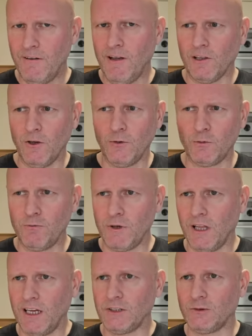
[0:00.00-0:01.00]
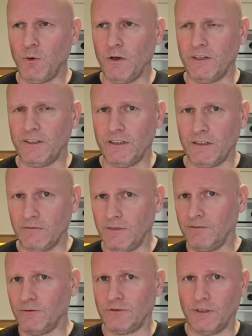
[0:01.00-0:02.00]
I learnt with my last one I did,
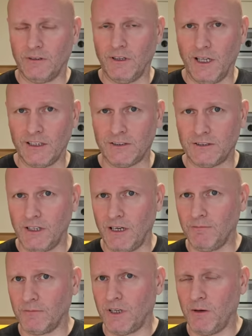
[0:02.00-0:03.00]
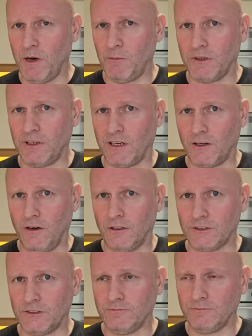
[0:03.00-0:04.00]
the, the last um, kebab I, I
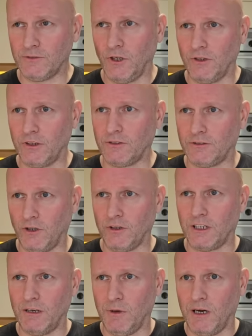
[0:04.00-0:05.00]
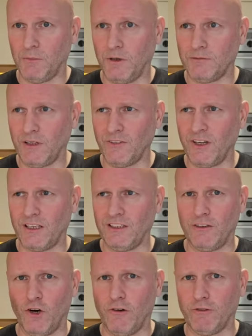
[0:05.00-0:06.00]
got, Donna doner kebab. I think I
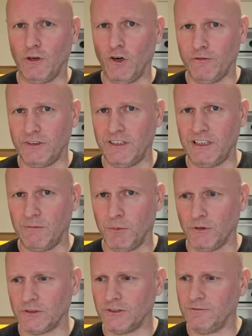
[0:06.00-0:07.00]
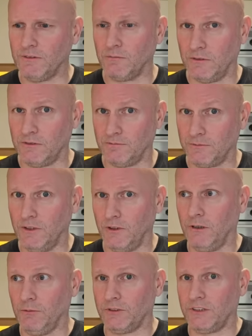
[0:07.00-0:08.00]
did it over overdid it, but you
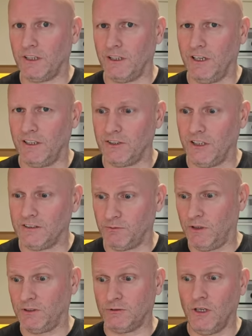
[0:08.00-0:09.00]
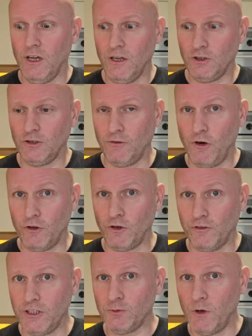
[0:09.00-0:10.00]
know I'm not taking any chance. Boss should have
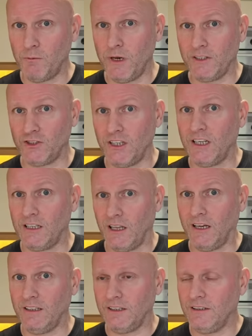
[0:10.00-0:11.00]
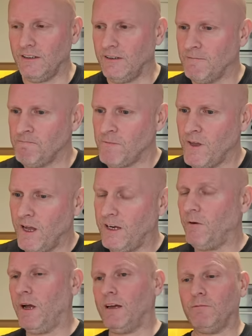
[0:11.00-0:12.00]
overdone this one being chicken like.
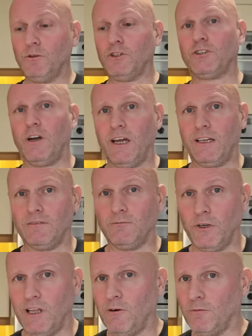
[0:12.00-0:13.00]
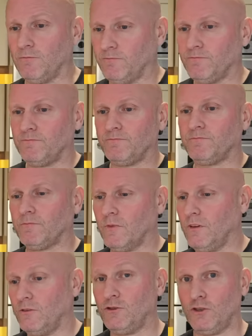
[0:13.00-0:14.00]
Anyway, I'm going to try it without.
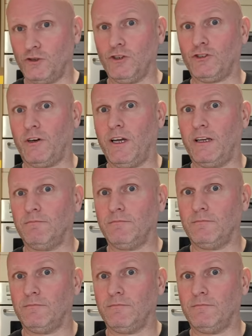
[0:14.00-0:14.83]
Just going to try it.